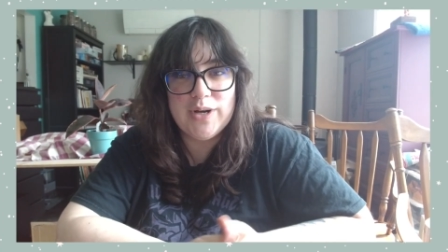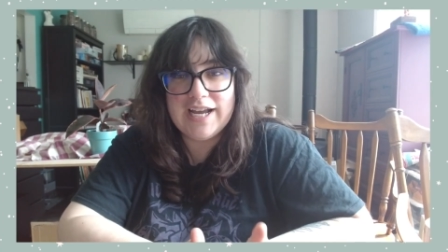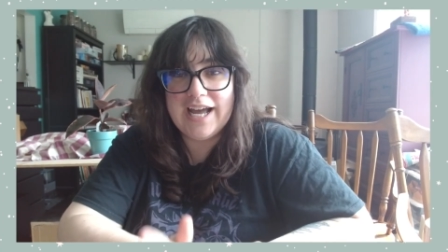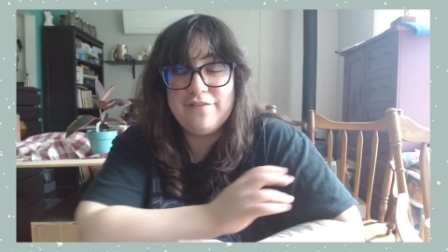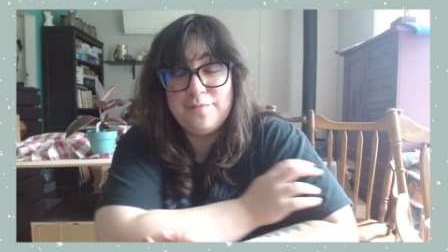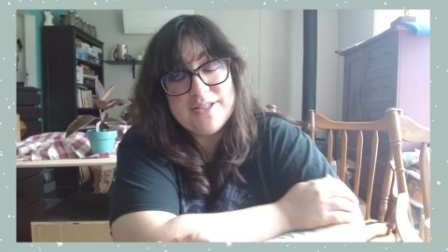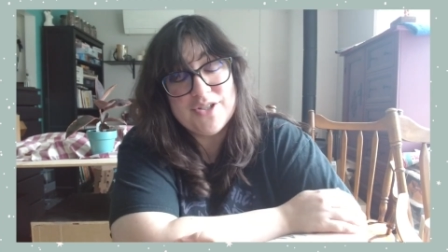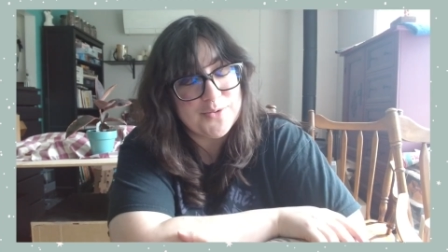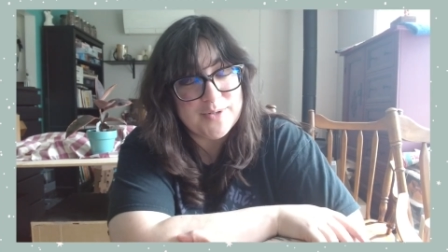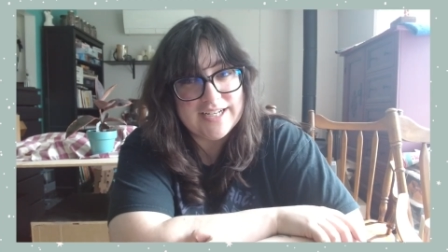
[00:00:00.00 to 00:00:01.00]
I have been
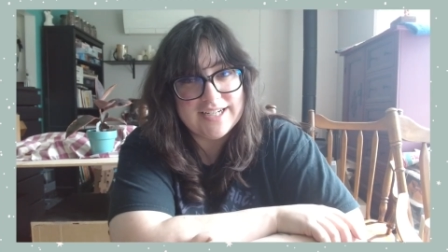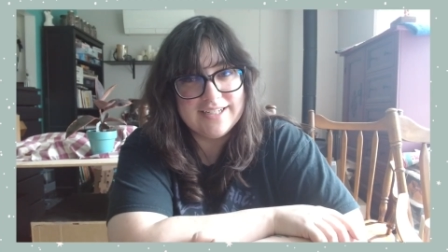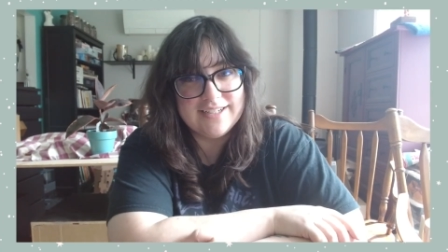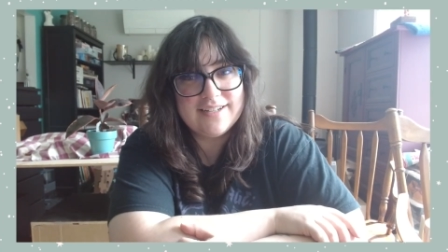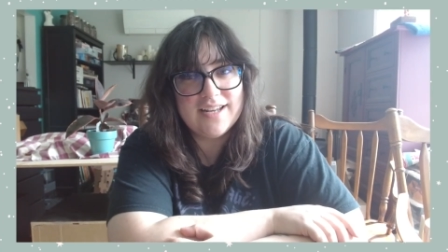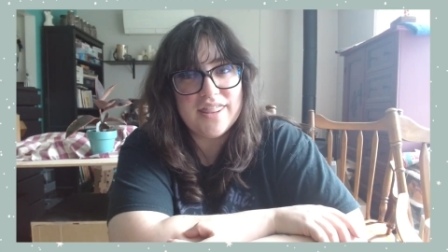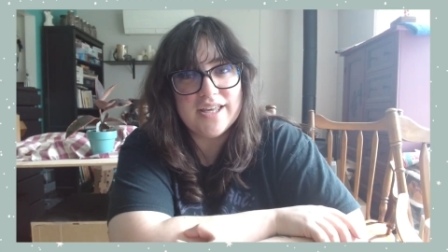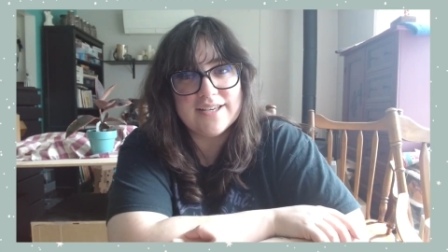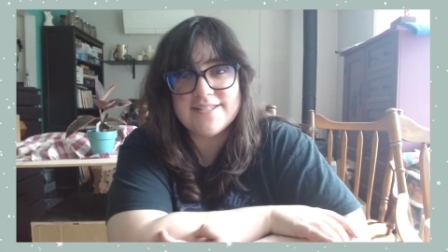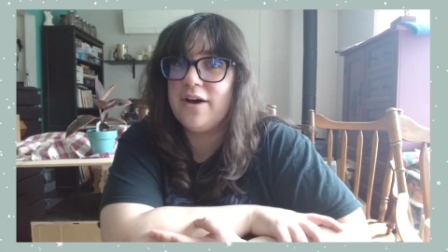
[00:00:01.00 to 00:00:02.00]
doing
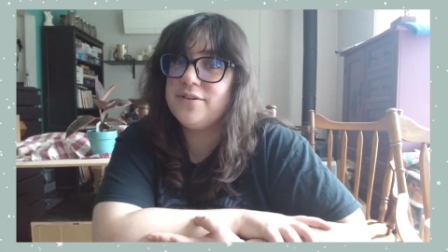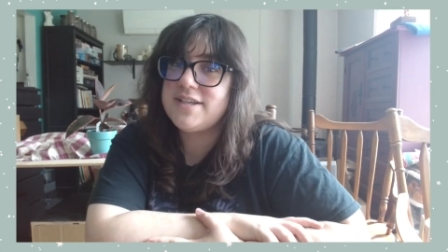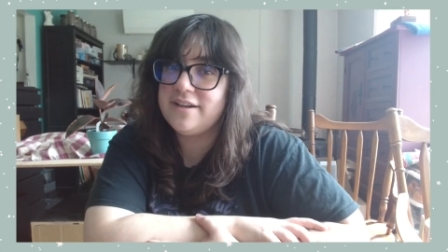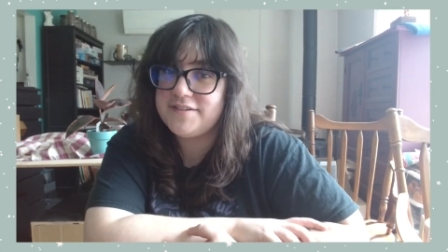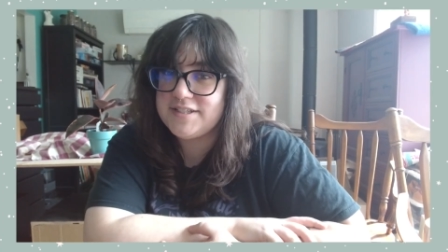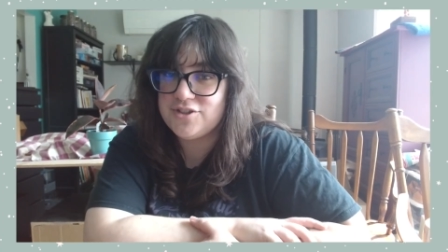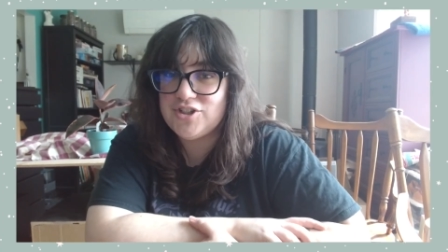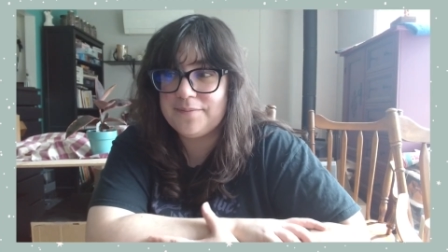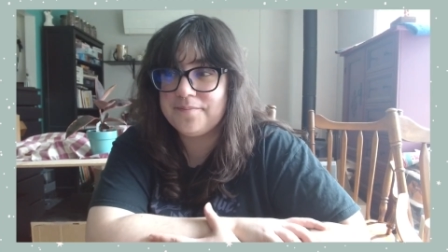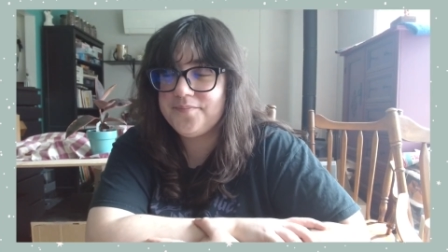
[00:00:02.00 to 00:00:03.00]
things outside of
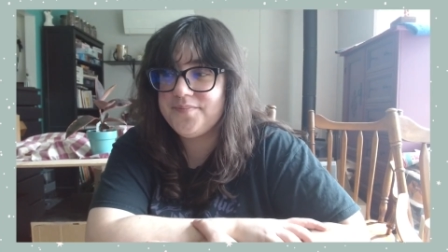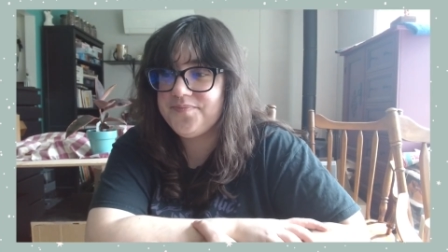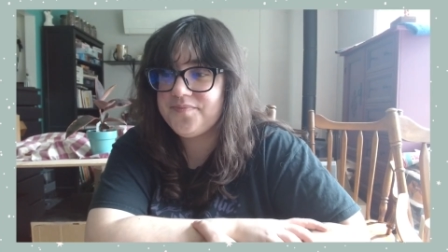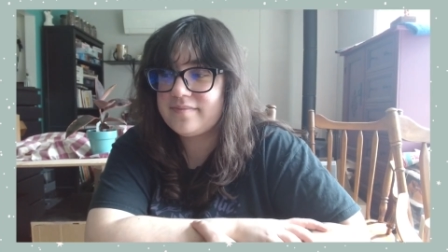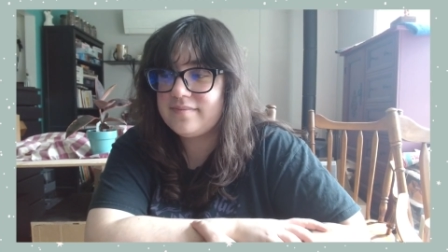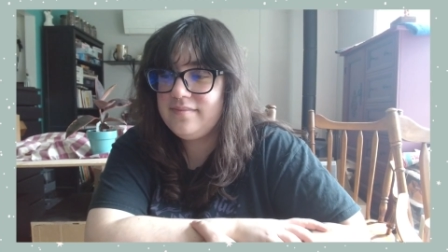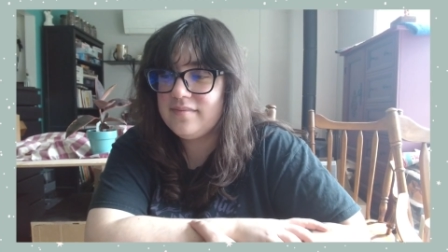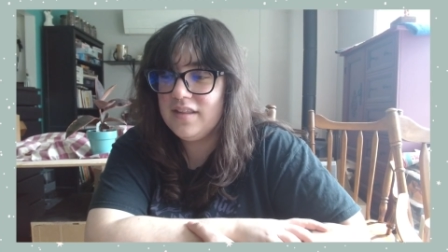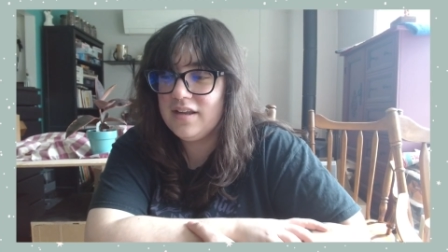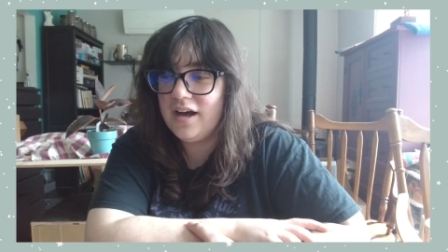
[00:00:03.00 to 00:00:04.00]
stitching.
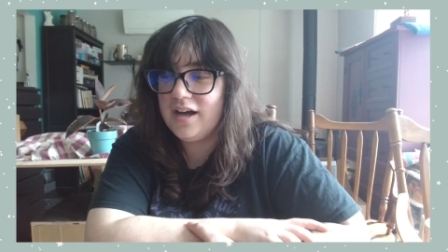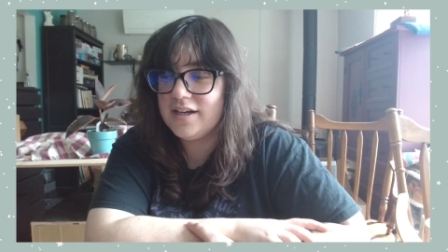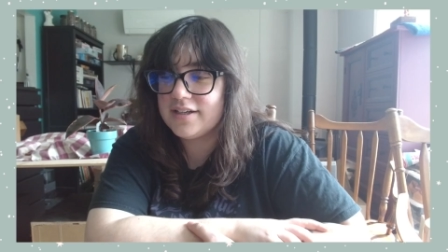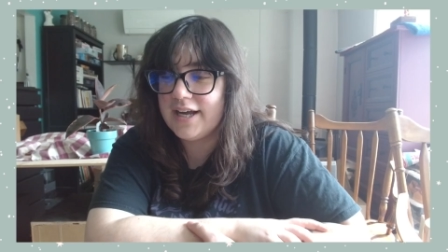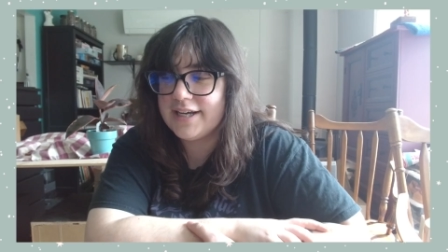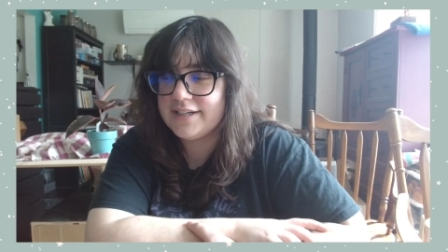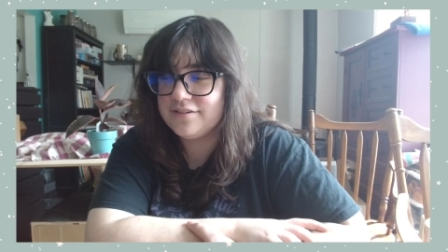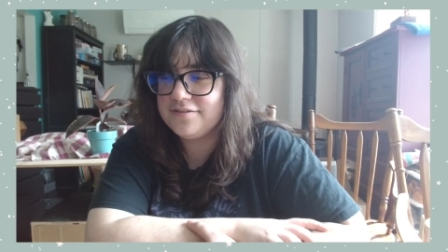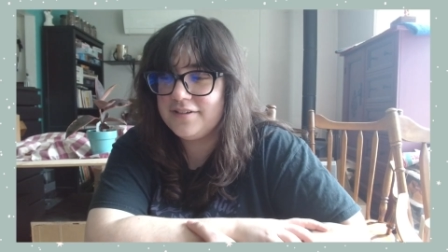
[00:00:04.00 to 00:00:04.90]
Kind of.